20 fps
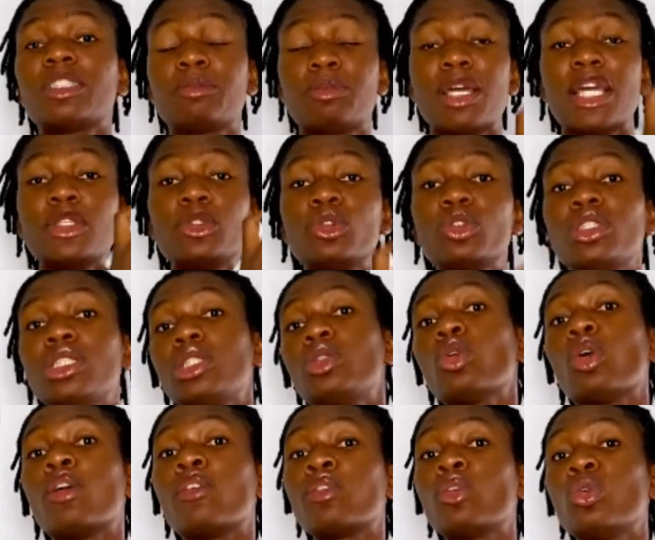per unit
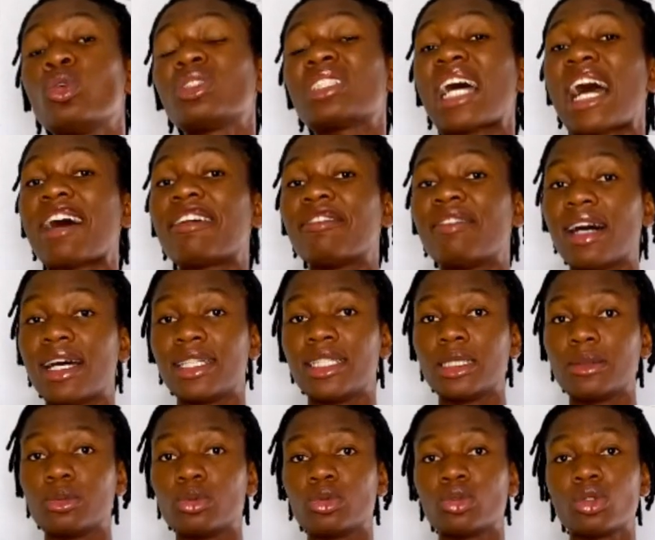of goods
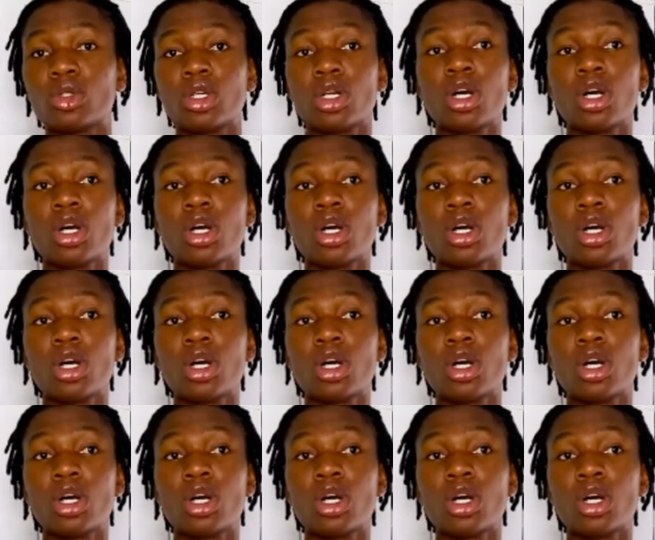available.